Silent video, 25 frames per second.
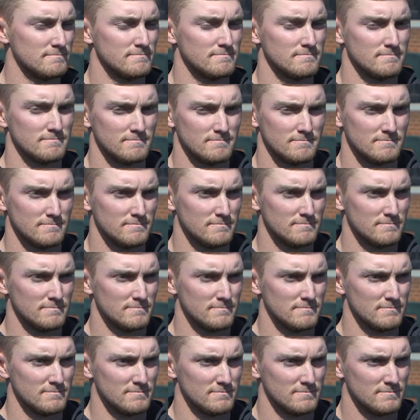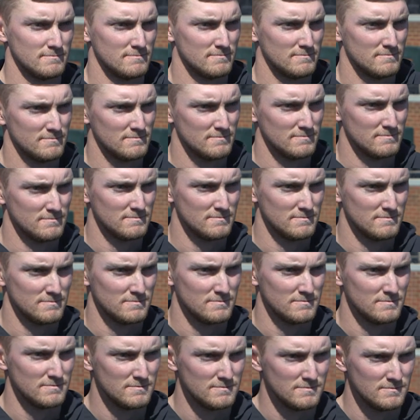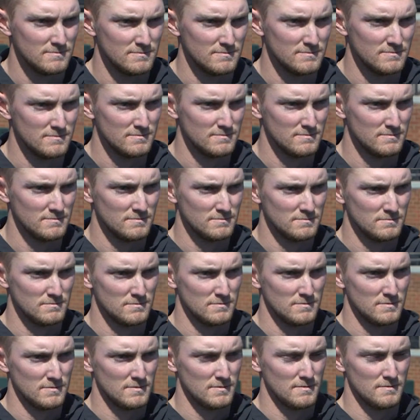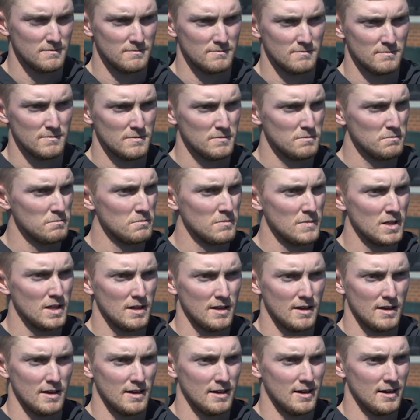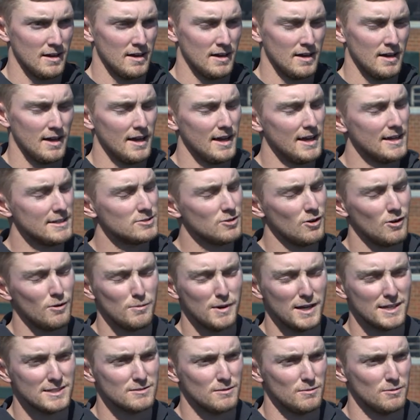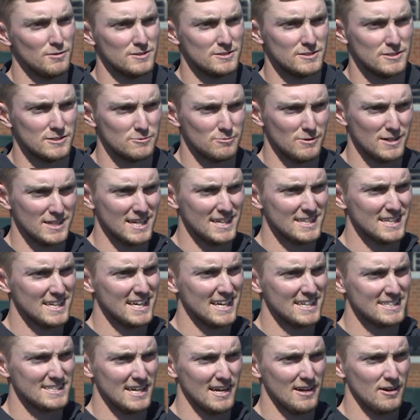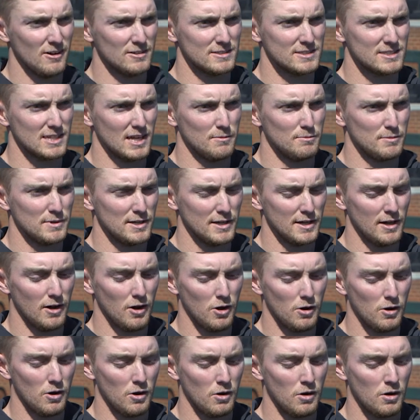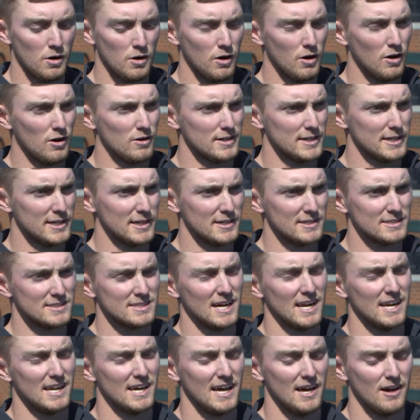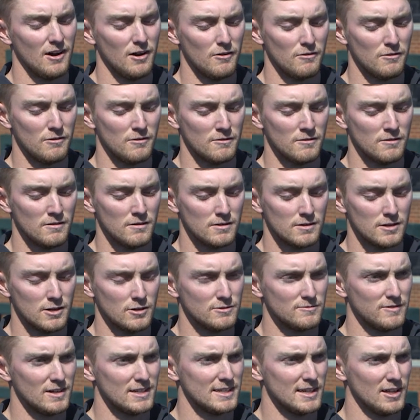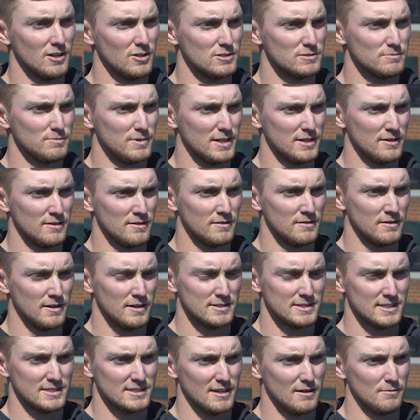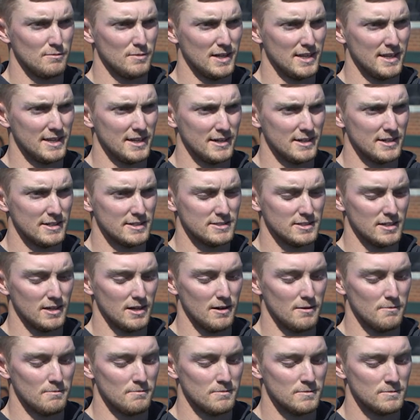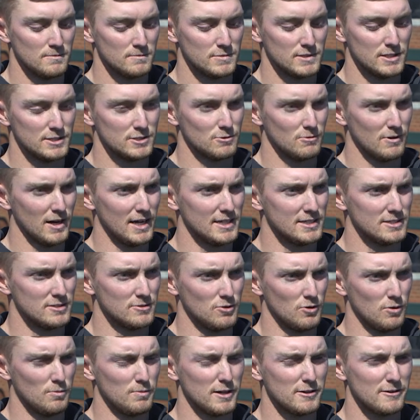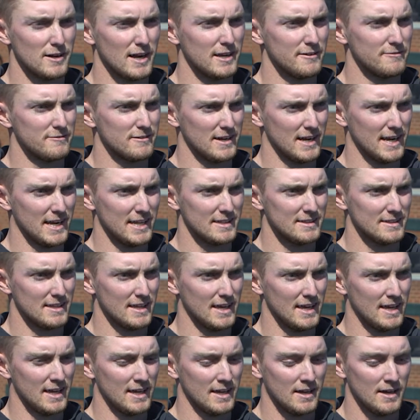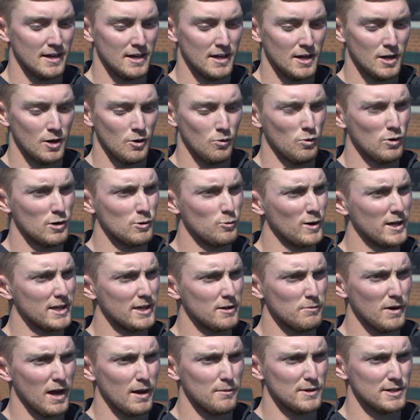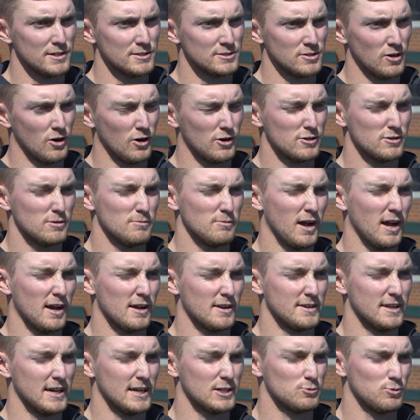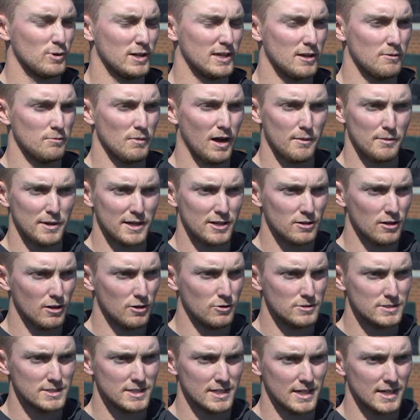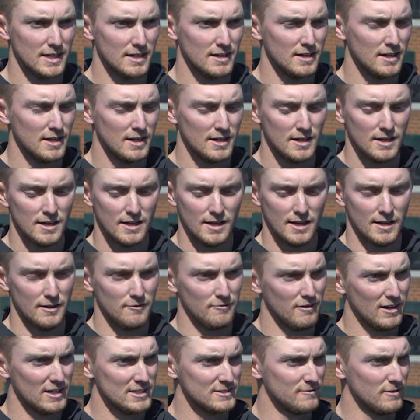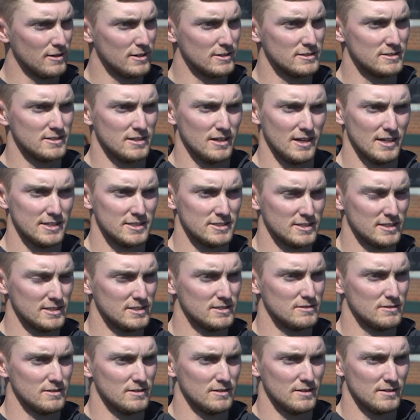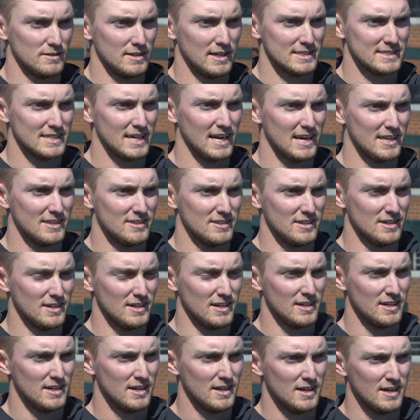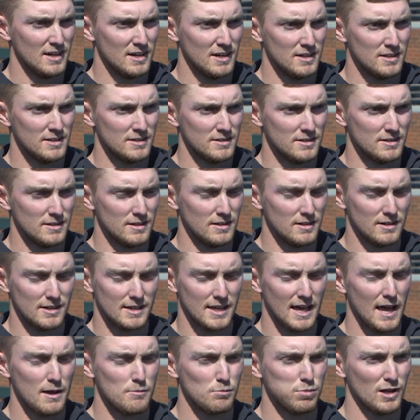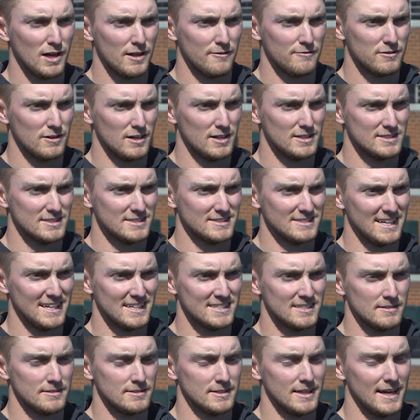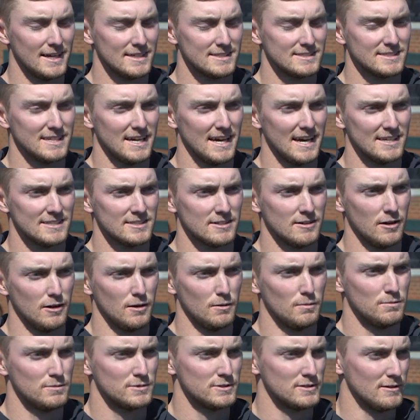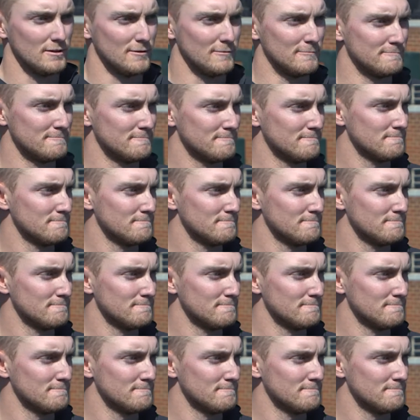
Looking ahead at this weekend, is there a specific plan for you, or is it just kind of based on the situation? It's all based on the situation. I think it's how it's going to be all all year. It's kind of how Coach Vitello has been since I've been here. It's um, situational. Be ready for anything. One week you might be a starter, the next week you might be closing, and vice versa. It's just that's kind of the the game plan for us is next, next task up. So